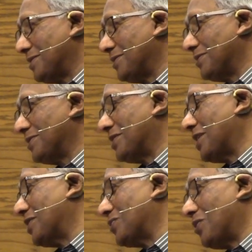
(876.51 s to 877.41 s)
You know, the
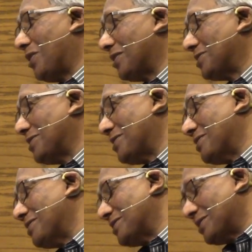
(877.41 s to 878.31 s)
night watch, there
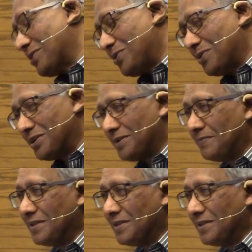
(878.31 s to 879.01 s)
he is in the corner.